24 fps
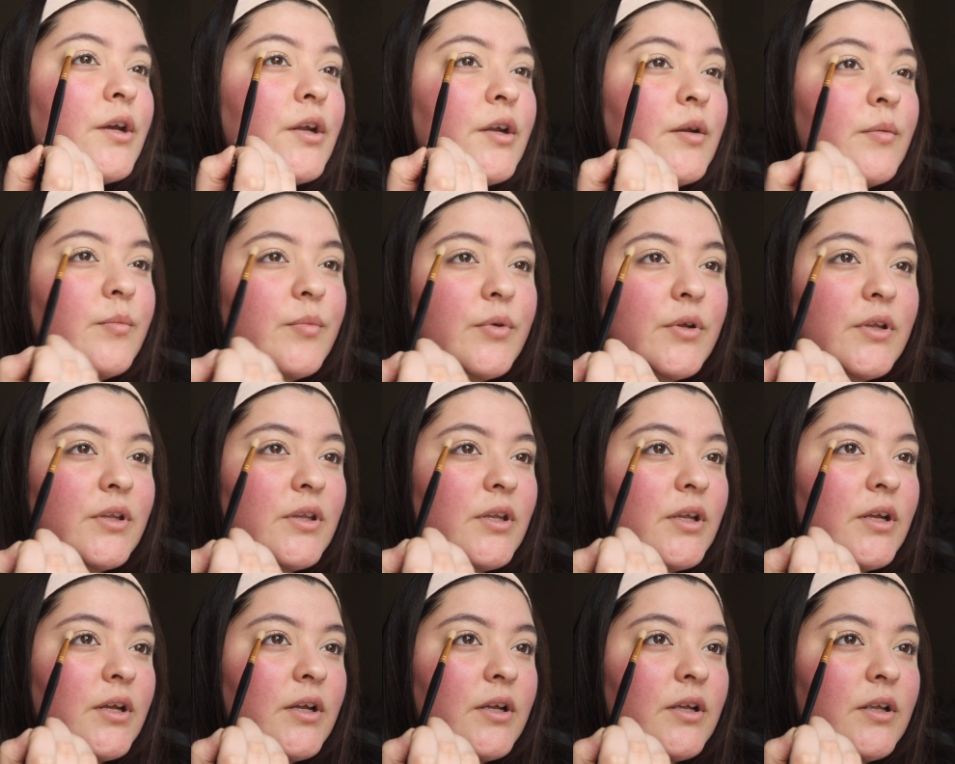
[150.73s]
gonna put
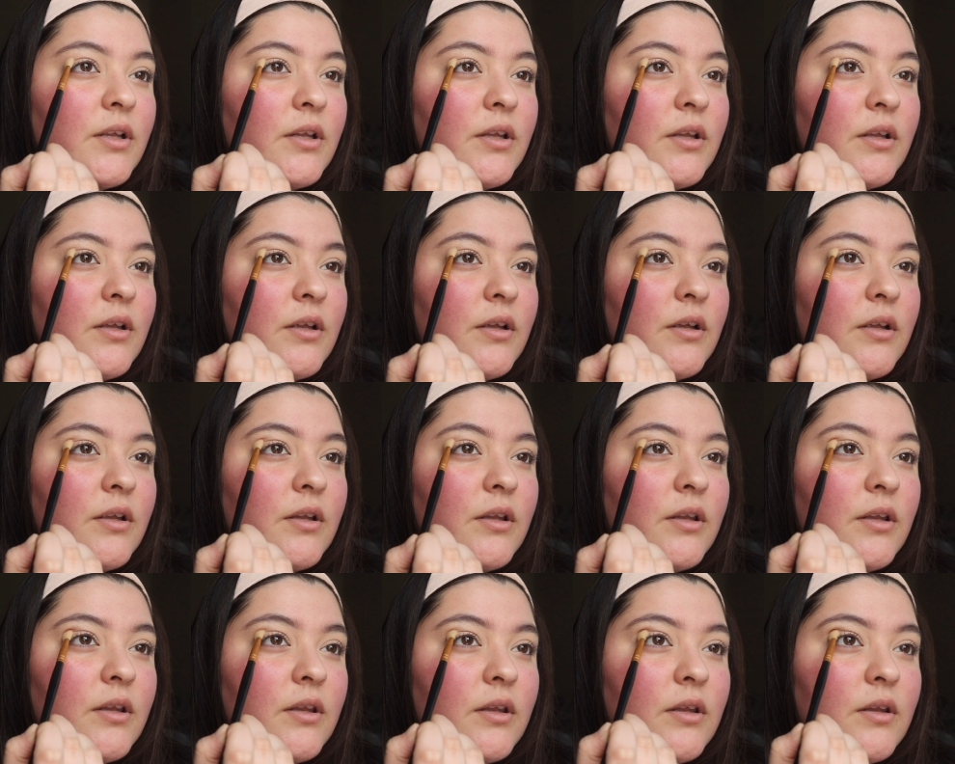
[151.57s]
that
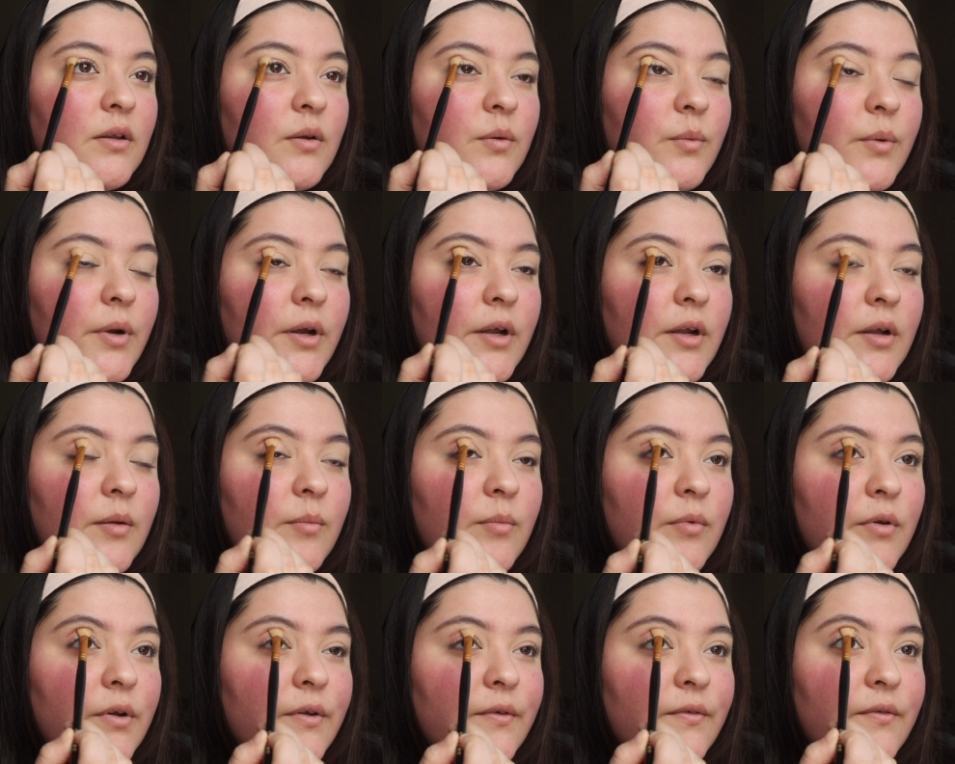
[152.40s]
right
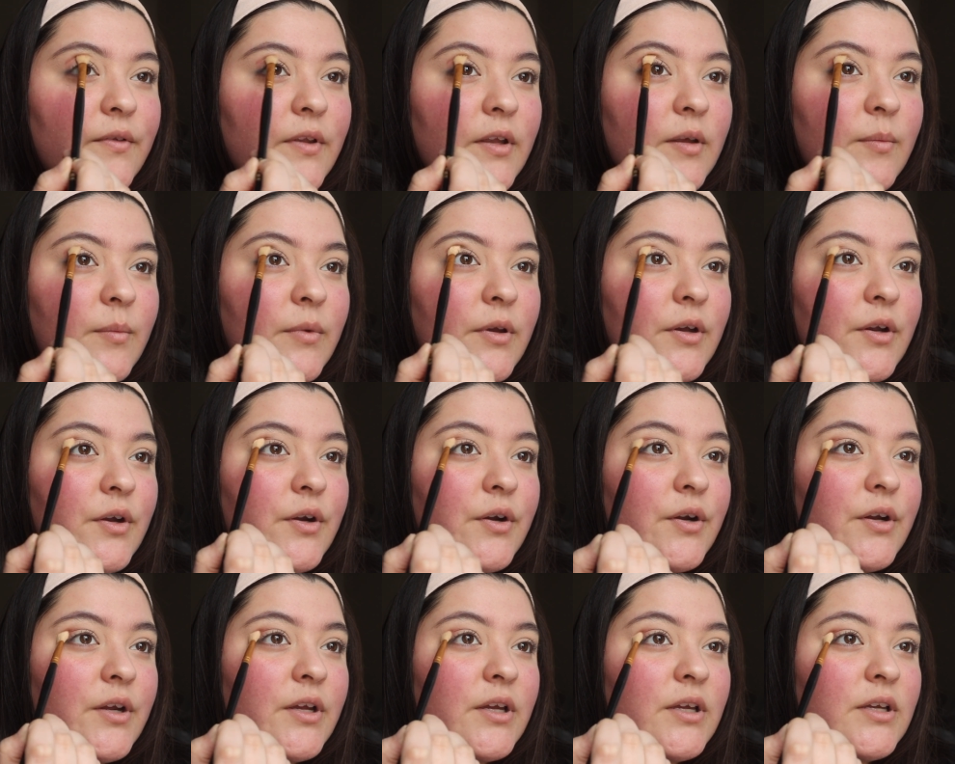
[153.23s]
above like my
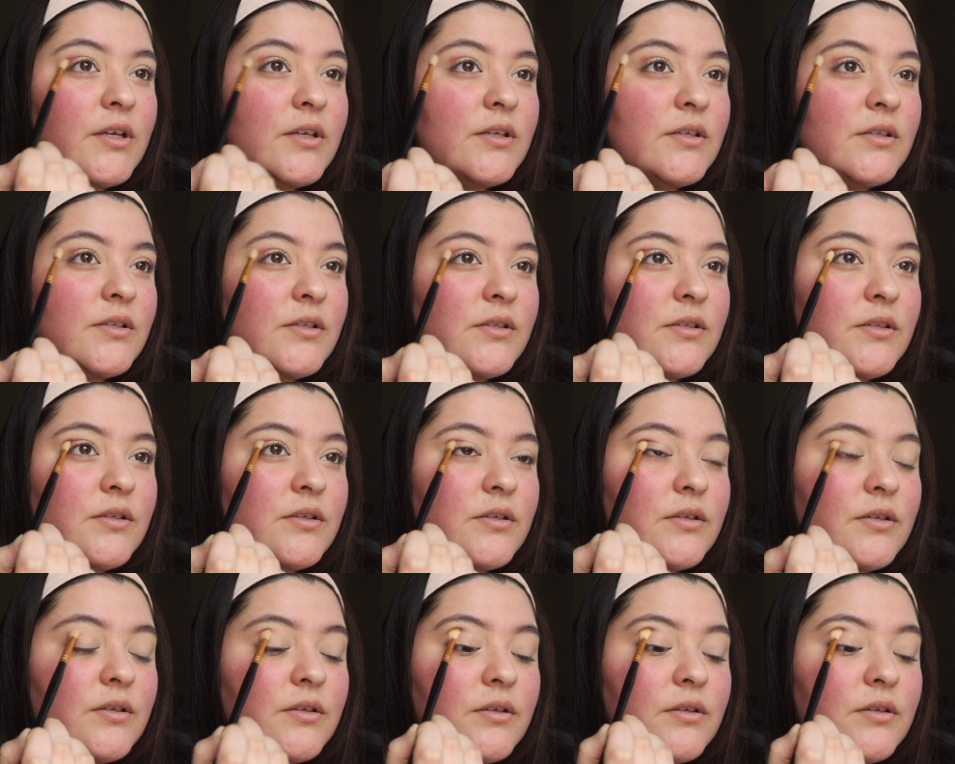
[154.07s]
crease.